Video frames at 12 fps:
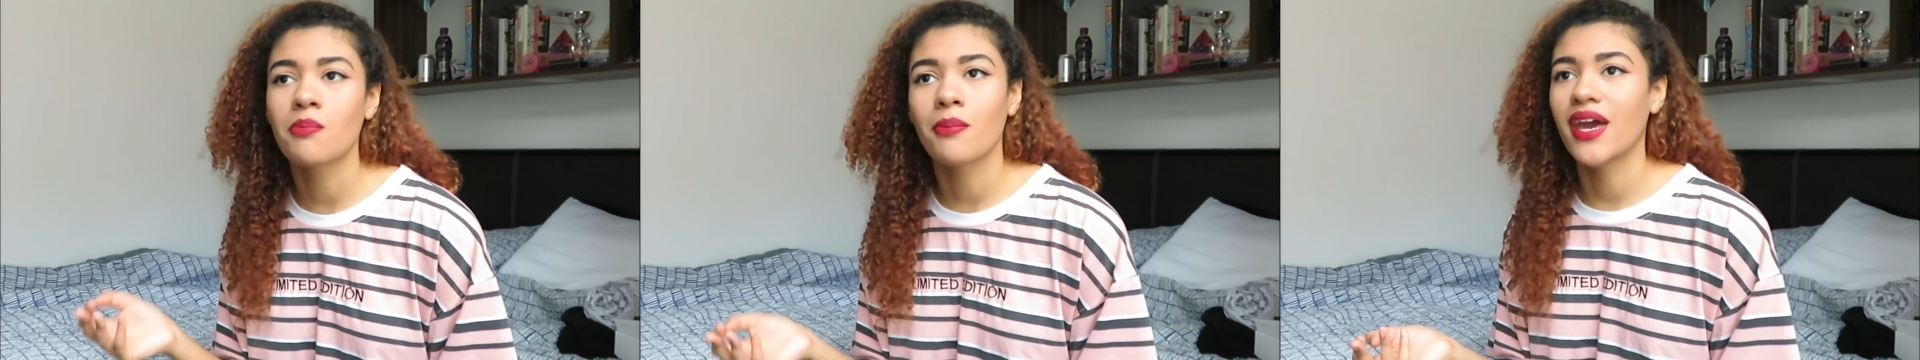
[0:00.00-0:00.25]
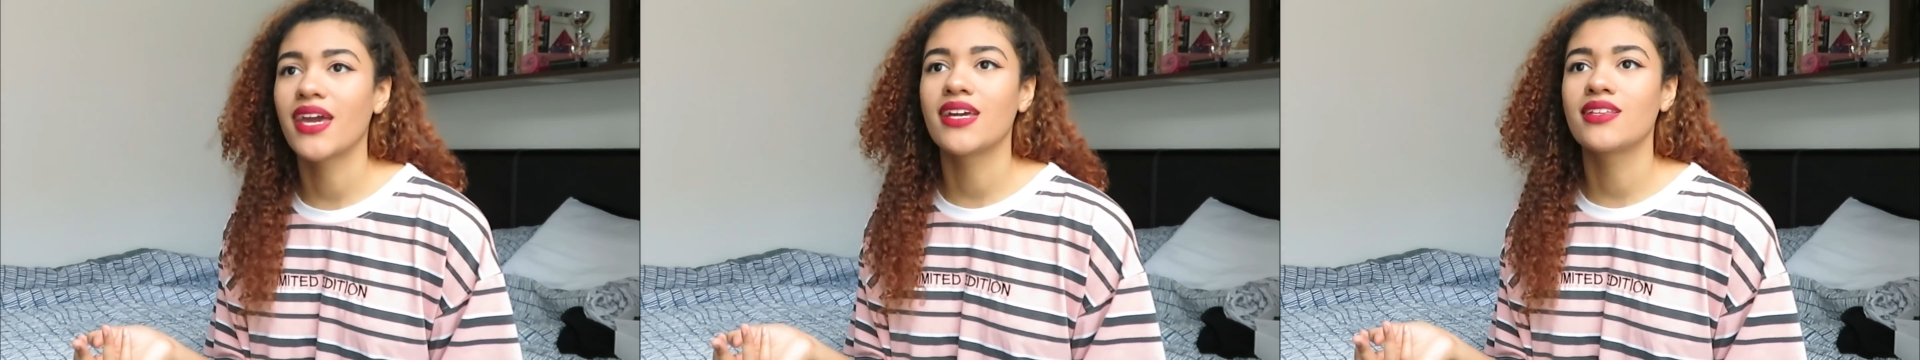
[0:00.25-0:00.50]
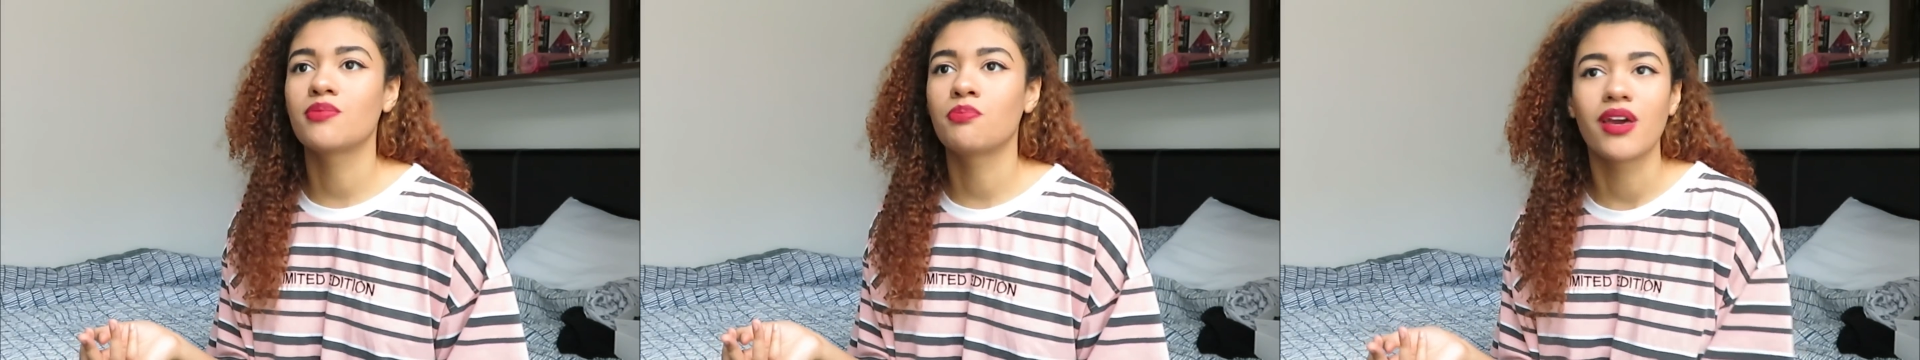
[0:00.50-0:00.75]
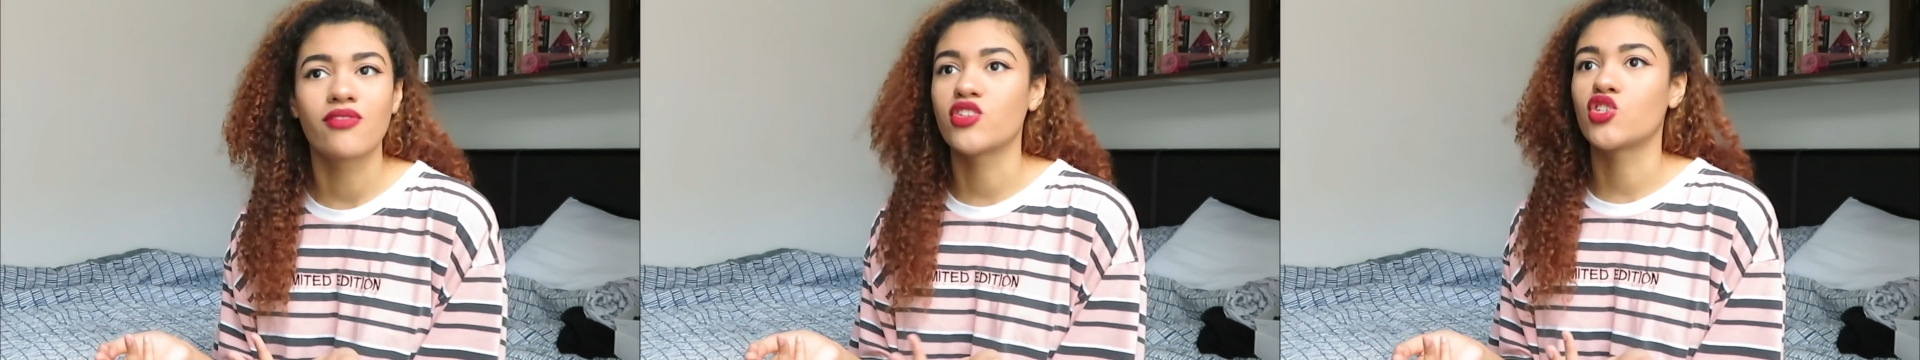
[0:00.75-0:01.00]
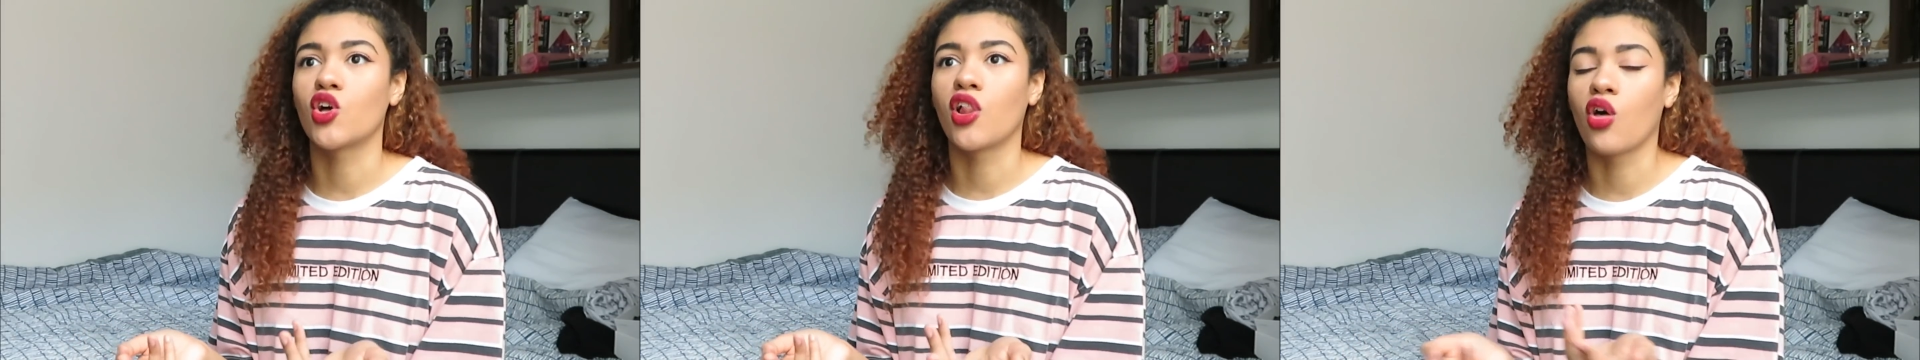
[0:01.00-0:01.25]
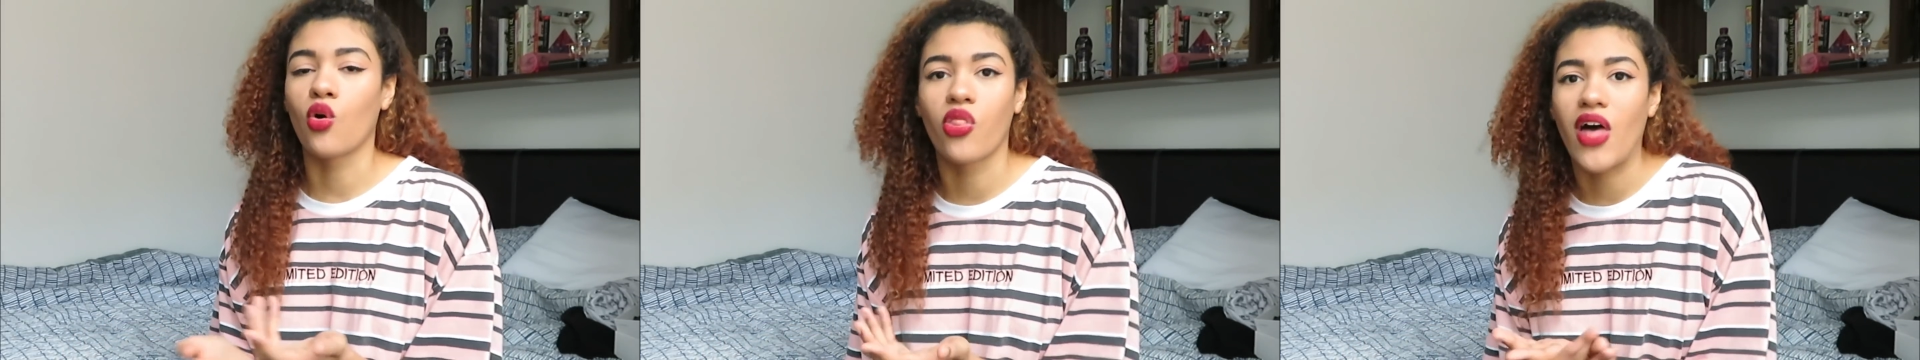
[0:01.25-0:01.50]
made pivotal
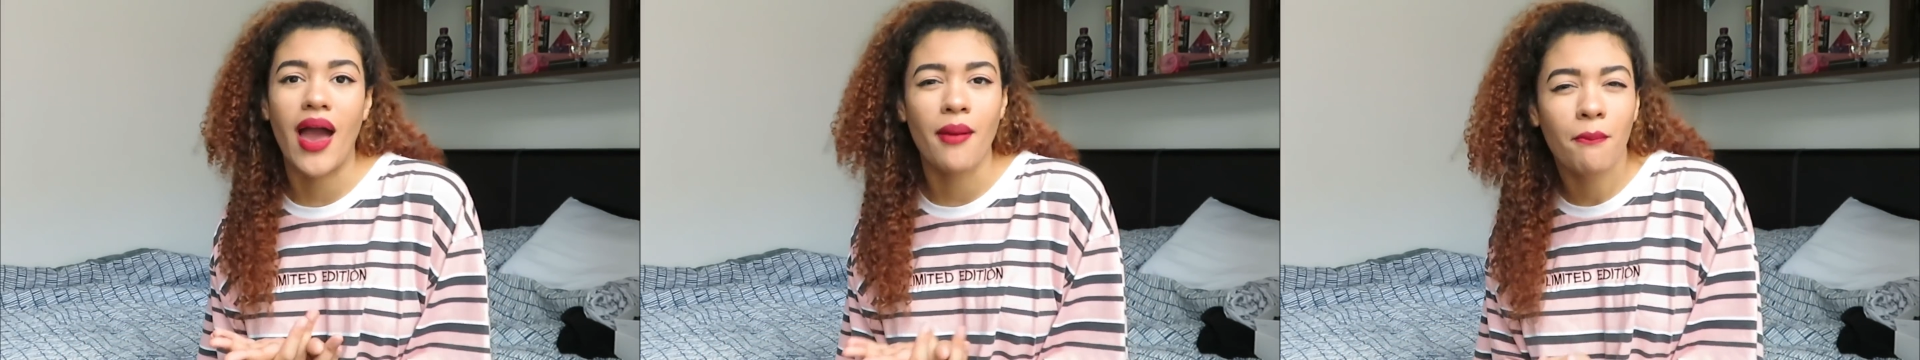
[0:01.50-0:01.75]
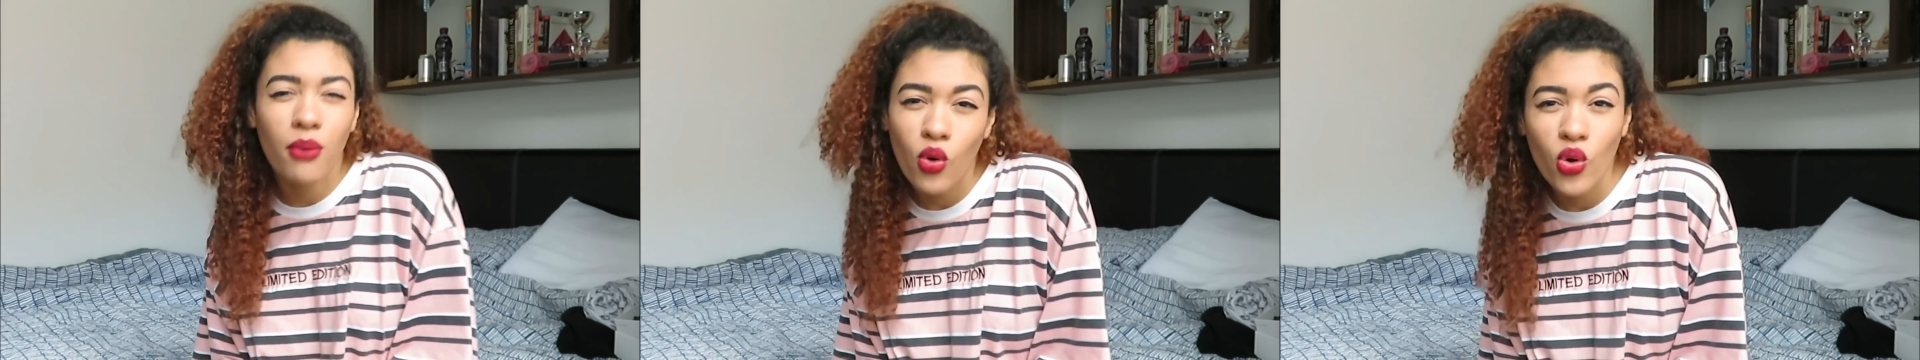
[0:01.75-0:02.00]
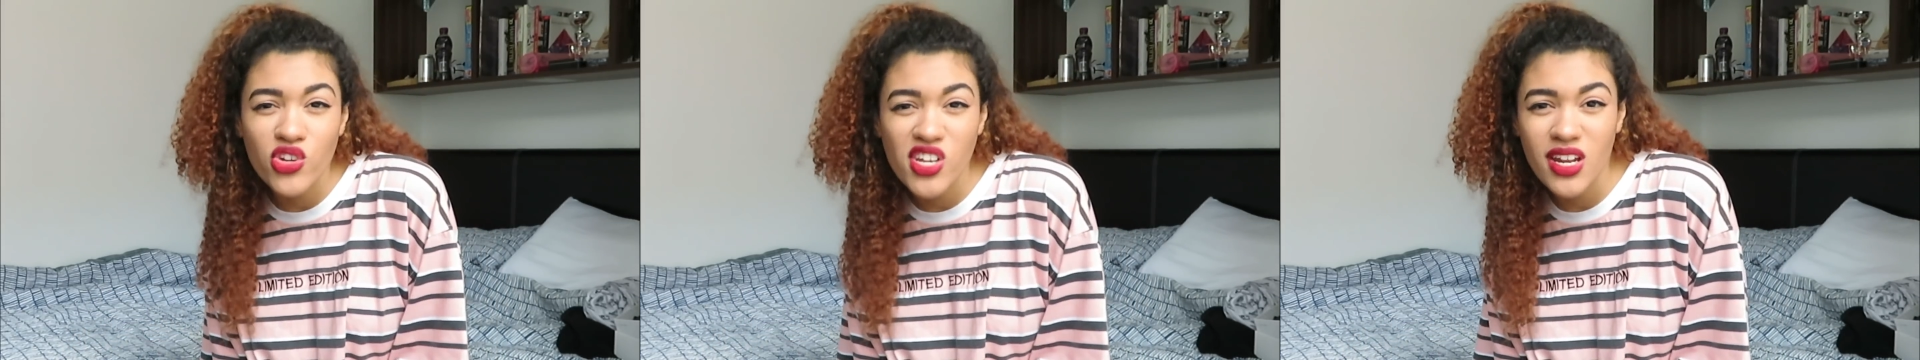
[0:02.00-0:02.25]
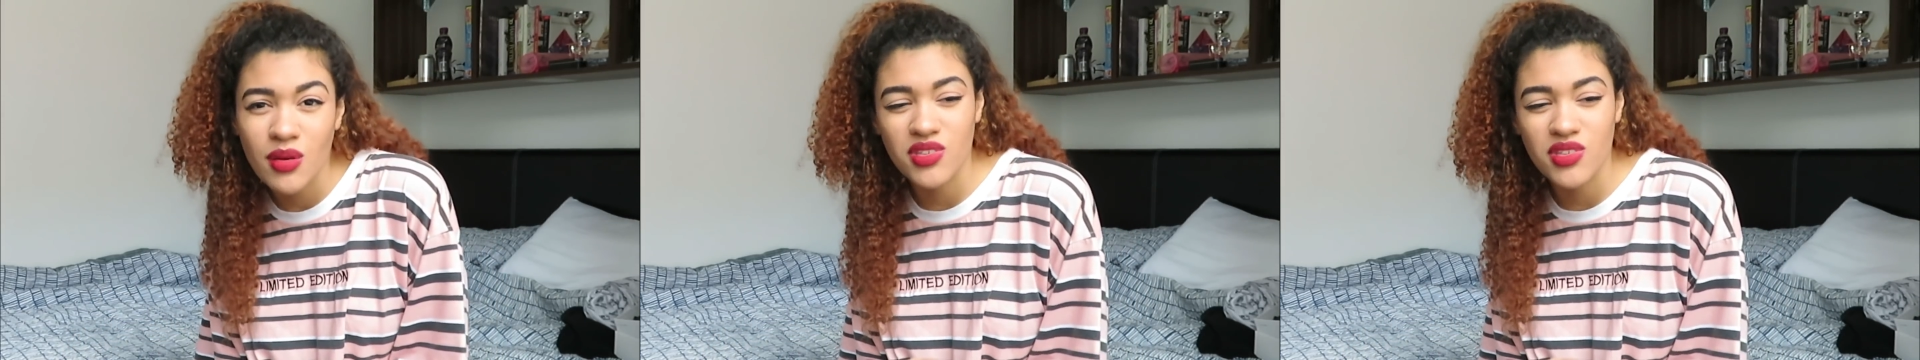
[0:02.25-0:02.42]
or that important.